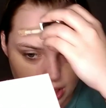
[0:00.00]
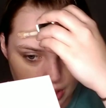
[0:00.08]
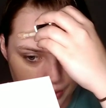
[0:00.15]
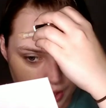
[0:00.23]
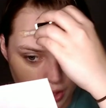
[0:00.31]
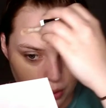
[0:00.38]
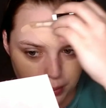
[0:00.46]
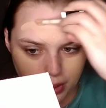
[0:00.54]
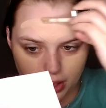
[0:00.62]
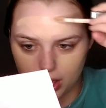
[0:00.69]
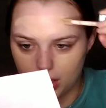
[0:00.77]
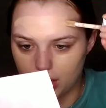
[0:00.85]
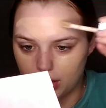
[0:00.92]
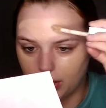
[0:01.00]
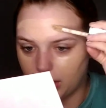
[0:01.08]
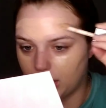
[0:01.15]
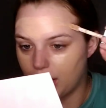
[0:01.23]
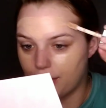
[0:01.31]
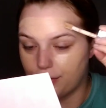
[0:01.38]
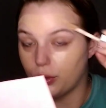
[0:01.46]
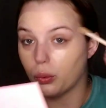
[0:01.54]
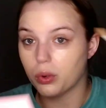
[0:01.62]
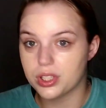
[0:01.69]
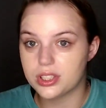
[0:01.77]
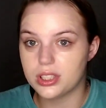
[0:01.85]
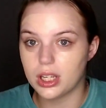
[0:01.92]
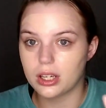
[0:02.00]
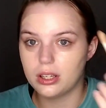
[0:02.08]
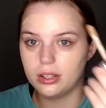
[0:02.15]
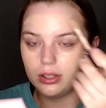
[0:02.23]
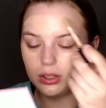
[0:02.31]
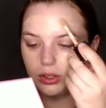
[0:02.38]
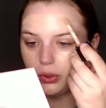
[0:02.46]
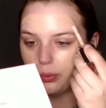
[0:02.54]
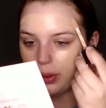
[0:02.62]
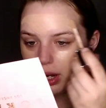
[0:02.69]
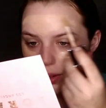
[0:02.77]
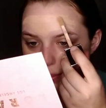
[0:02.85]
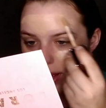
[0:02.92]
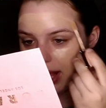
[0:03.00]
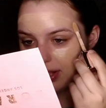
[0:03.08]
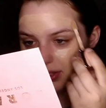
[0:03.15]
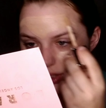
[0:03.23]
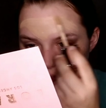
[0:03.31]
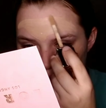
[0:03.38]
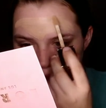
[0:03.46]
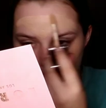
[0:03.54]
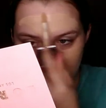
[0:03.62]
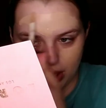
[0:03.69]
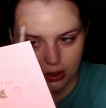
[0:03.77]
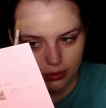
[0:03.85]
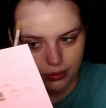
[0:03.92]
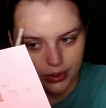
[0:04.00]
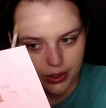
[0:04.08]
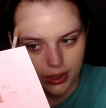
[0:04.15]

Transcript: in like an open area, like if you're sick, you wear a mask, you know,